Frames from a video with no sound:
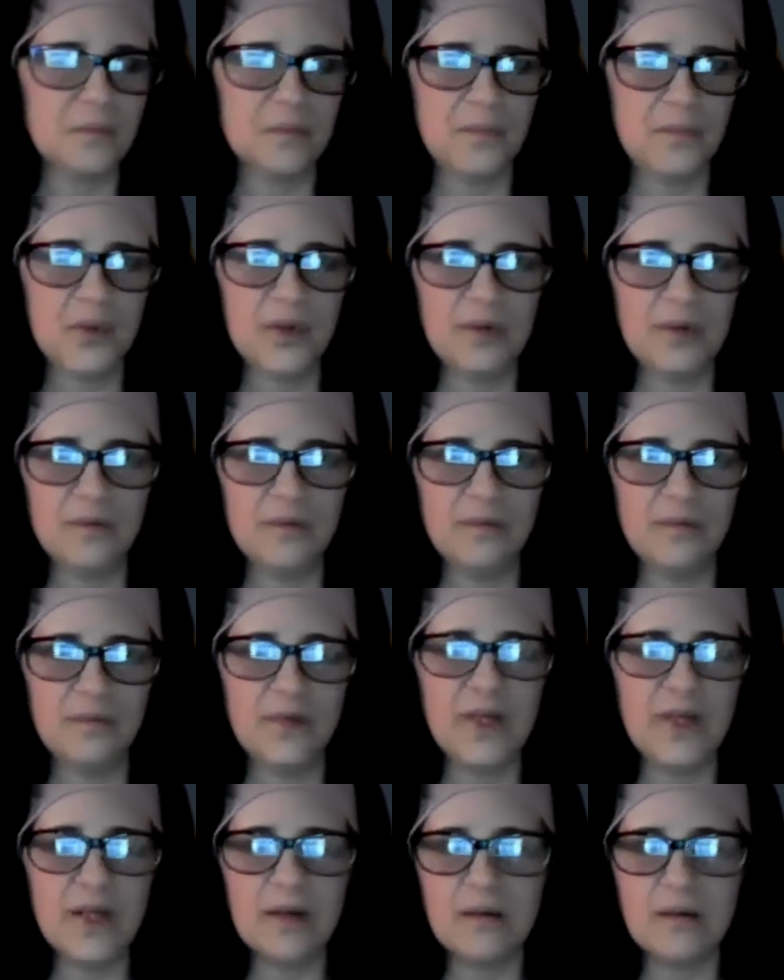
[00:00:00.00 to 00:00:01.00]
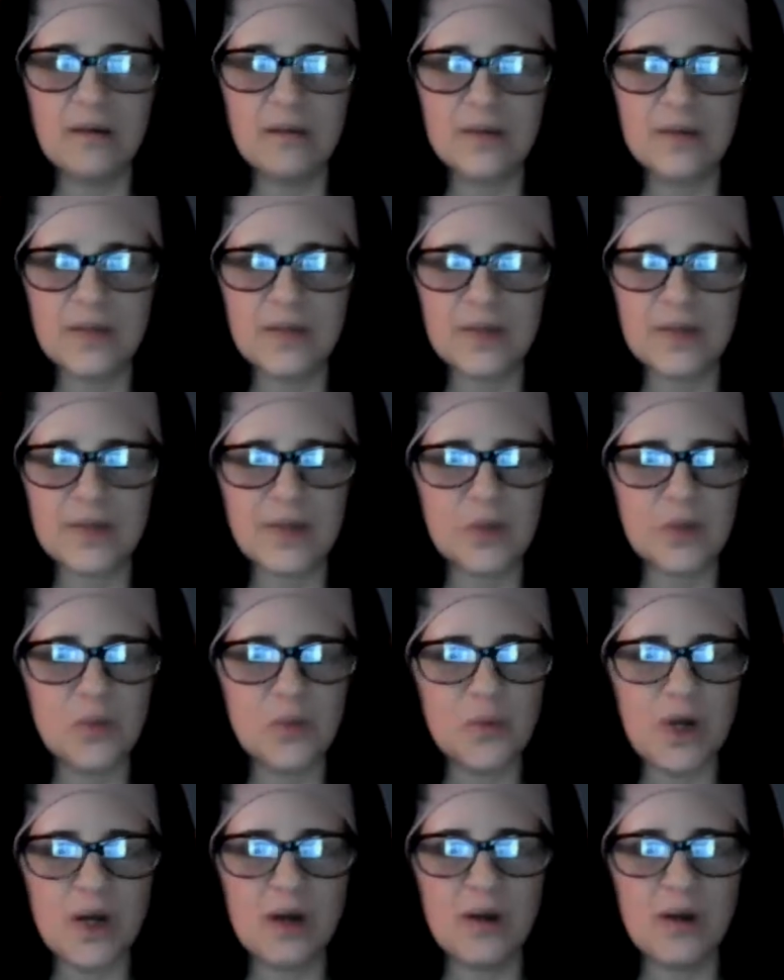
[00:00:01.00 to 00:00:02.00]
put videos
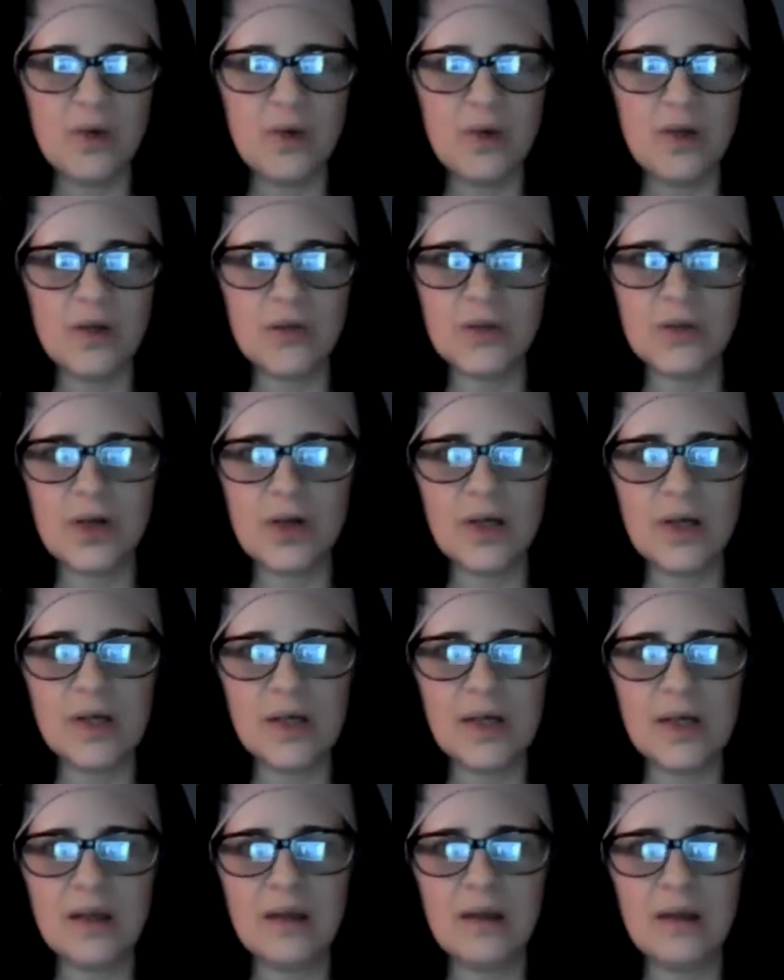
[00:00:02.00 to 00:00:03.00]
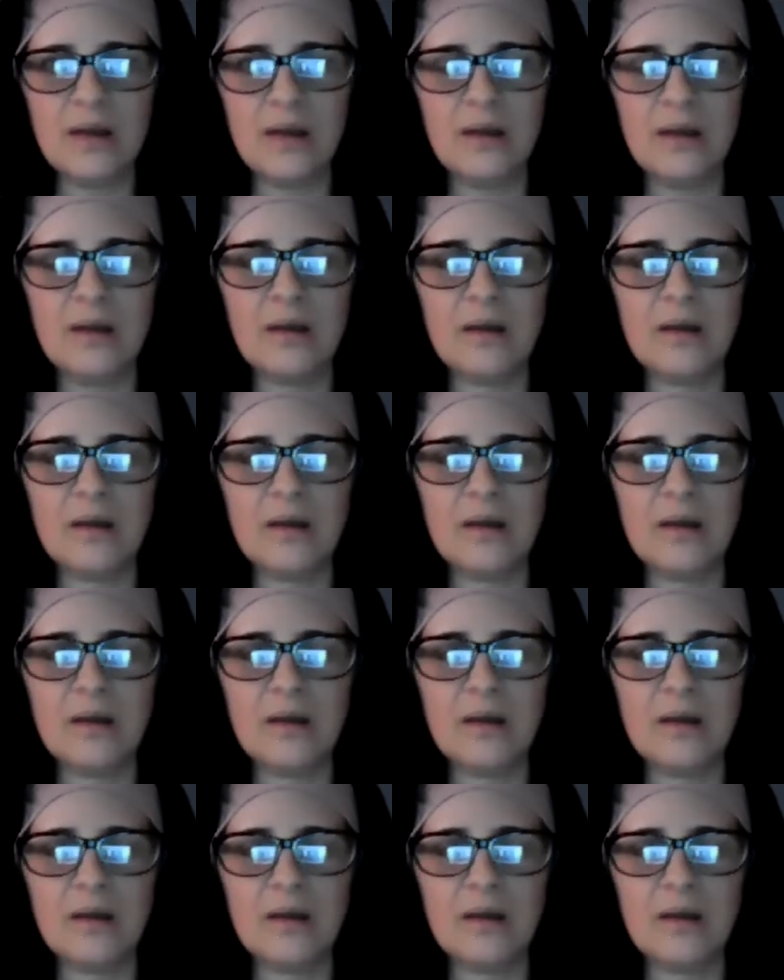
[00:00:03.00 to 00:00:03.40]
somewhere where you're talking.